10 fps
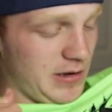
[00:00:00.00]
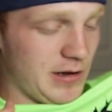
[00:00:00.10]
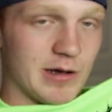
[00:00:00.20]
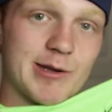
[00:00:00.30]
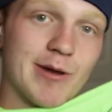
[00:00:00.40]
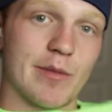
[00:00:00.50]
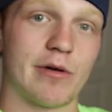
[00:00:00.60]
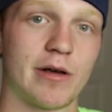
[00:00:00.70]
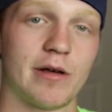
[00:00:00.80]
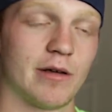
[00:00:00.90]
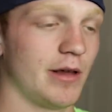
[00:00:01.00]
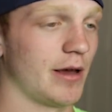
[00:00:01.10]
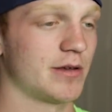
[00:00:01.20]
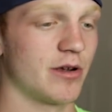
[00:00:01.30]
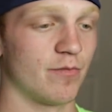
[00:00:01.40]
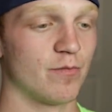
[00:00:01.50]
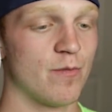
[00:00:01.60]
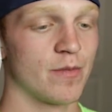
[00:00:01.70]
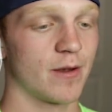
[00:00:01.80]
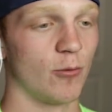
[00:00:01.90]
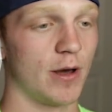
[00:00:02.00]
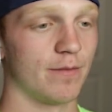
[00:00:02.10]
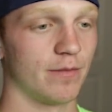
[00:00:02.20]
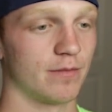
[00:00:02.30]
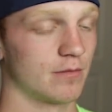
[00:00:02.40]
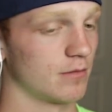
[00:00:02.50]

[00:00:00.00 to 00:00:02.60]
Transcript: Yeah, unspeakable. What just happened? I don't know.